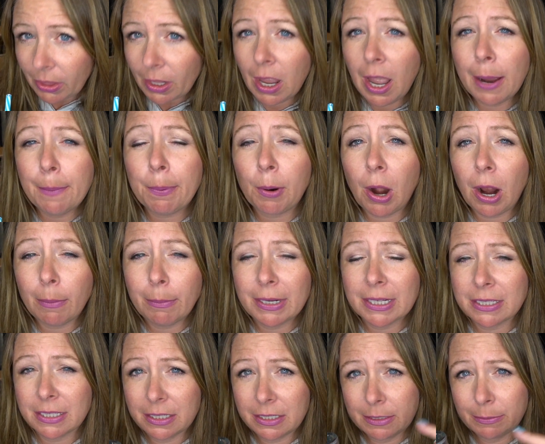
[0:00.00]
I
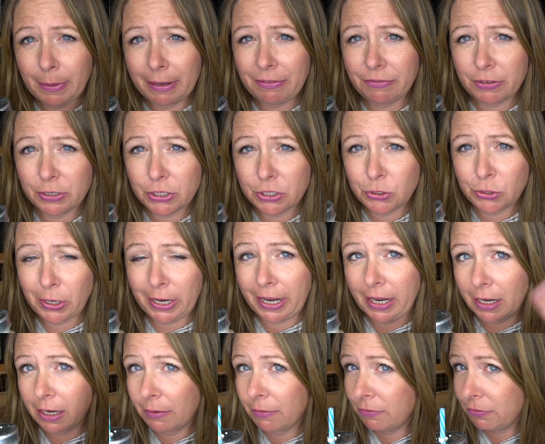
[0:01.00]
promise this is my first
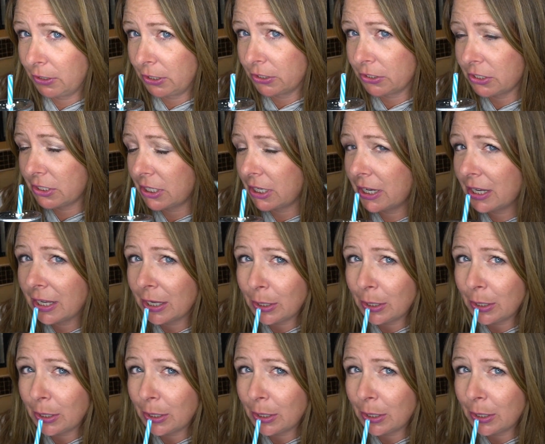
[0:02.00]
drink, first.